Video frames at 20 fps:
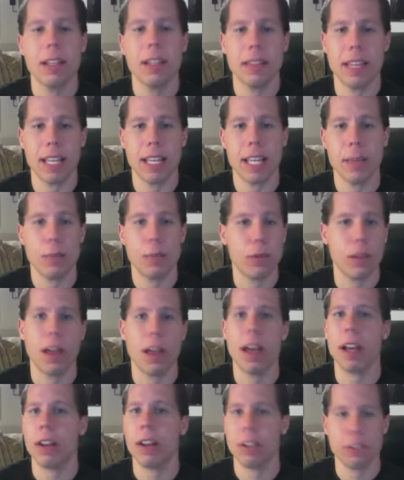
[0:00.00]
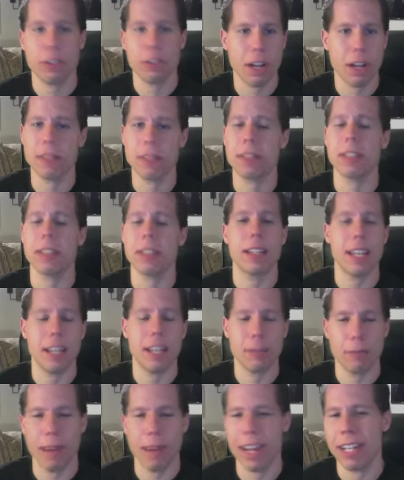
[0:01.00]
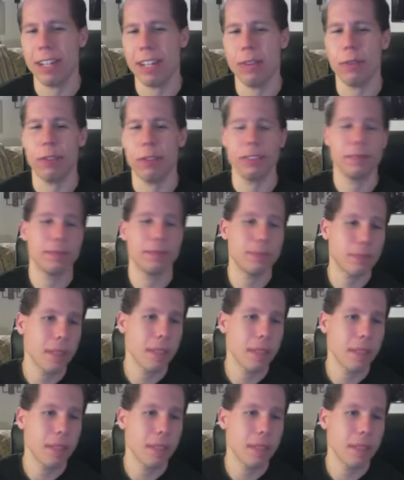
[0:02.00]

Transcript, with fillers: They keep relying on John Cena and Randy Orton.